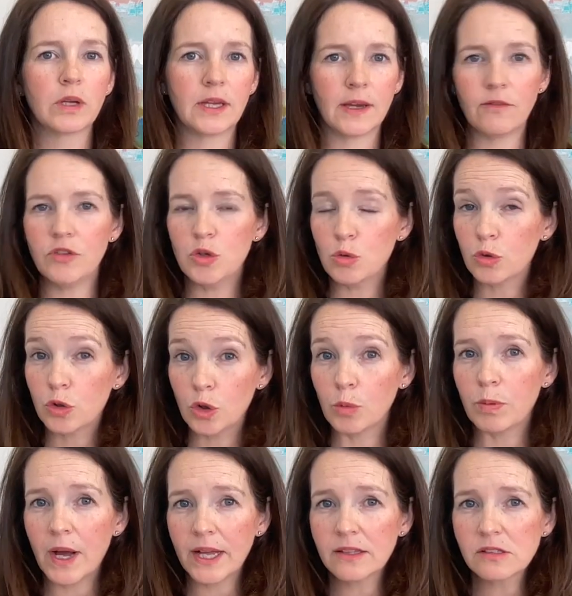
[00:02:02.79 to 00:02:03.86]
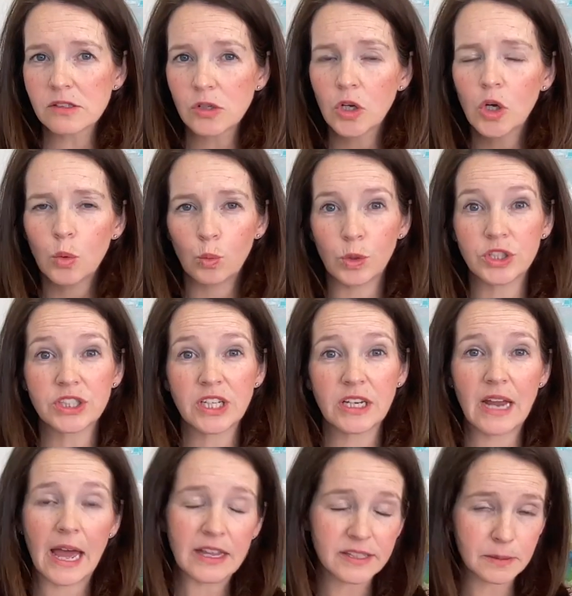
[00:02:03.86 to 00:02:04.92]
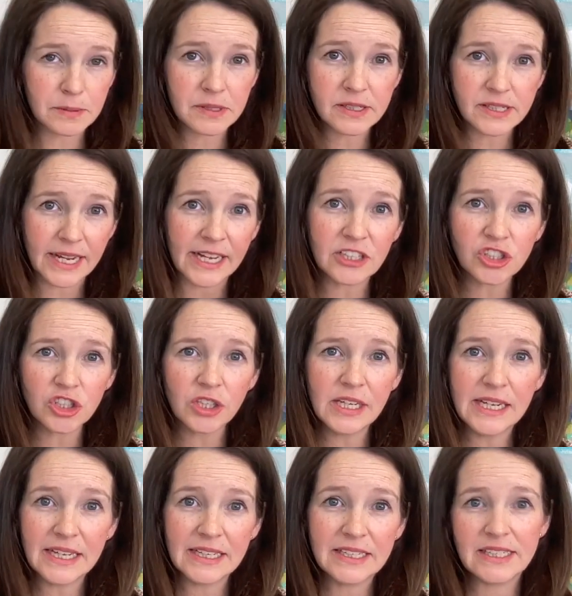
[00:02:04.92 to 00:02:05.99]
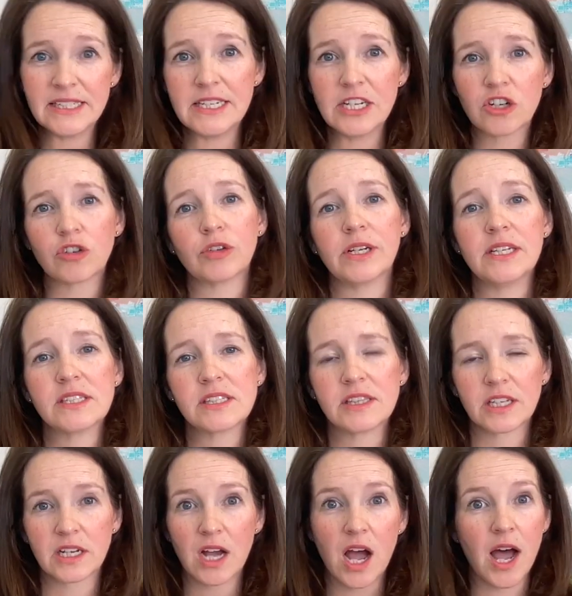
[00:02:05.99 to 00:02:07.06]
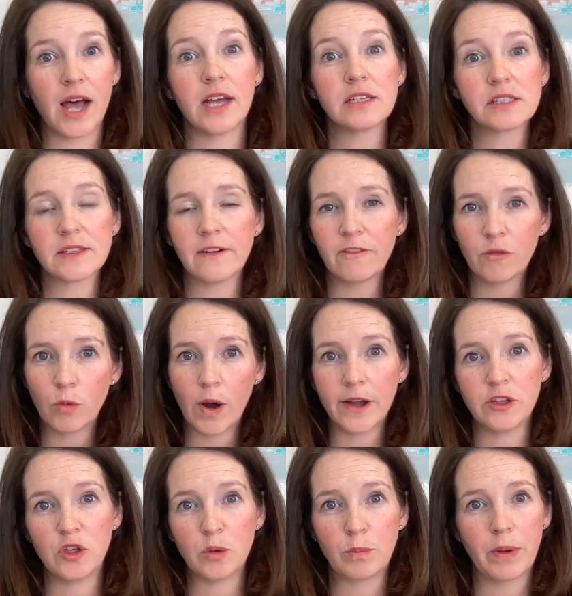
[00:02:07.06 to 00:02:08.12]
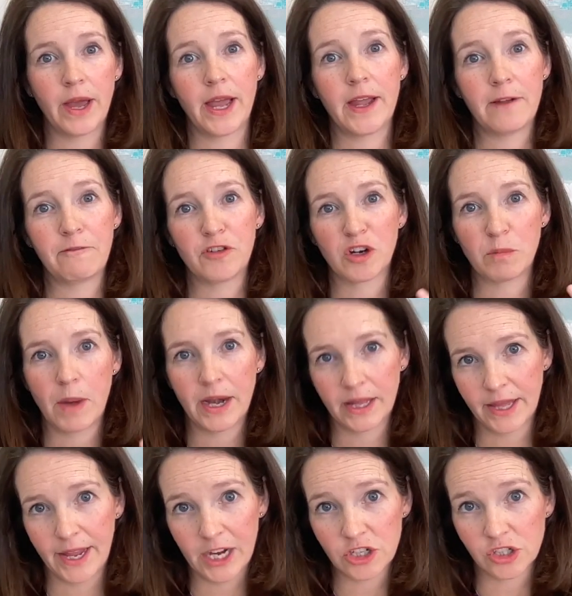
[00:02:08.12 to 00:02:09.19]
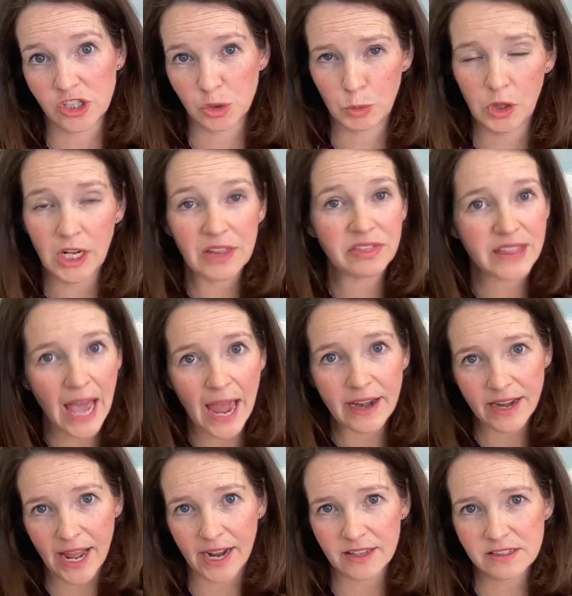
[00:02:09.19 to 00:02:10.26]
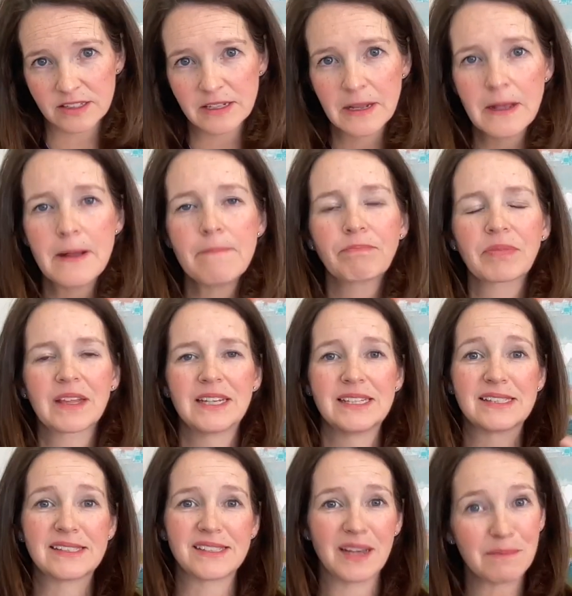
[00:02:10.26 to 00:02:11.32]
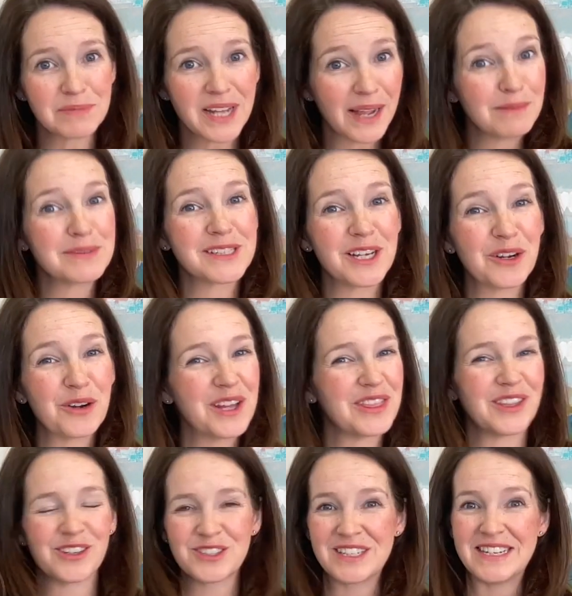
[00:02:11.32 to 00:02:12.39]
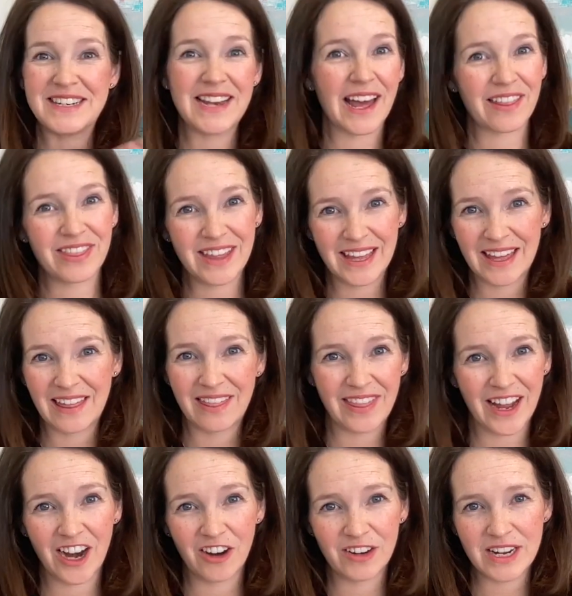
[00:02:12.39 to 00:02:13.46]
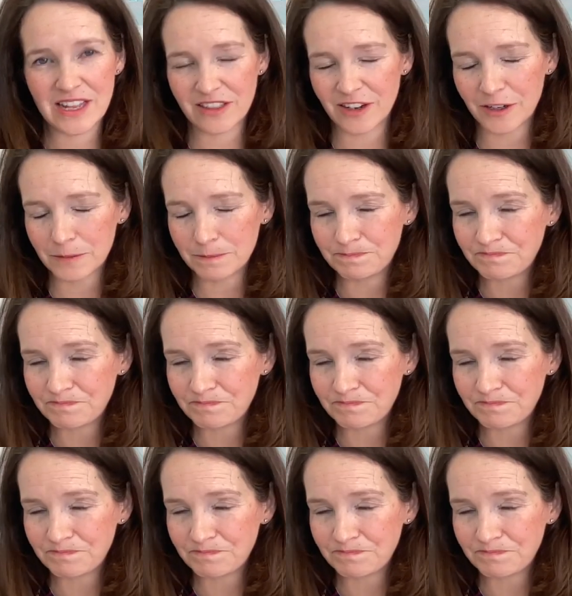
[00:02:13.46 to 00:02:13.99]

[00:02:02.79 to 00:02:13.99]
give you coupons which can substantially decrease the cost of what you pay for your medication. So we look at that next. Sometimes though, there's nothing there either.